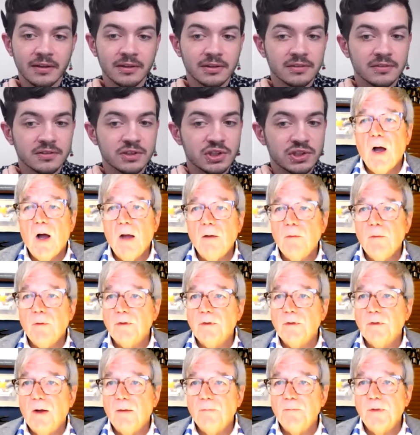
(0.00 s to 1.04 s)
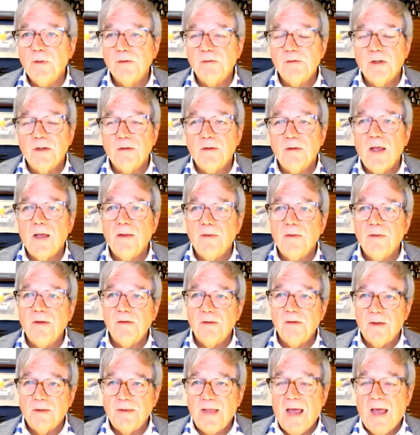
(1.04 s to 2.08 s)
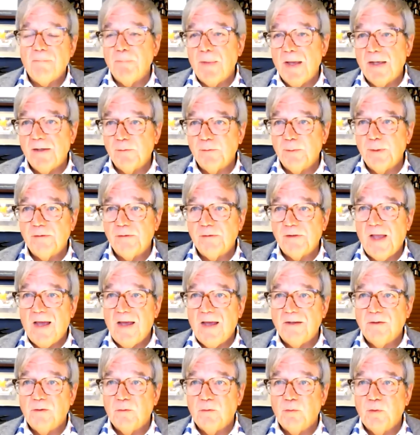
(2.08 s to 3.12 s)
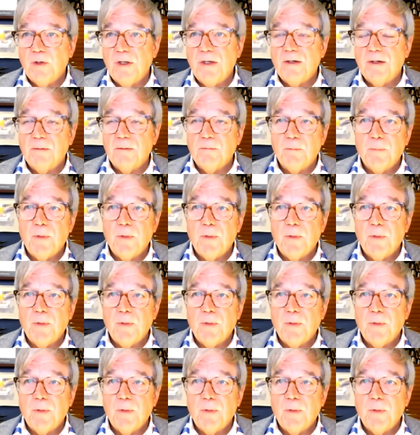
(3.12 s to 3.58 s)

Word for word: Oh, would love to see it. That, that, that makes me sad to read it,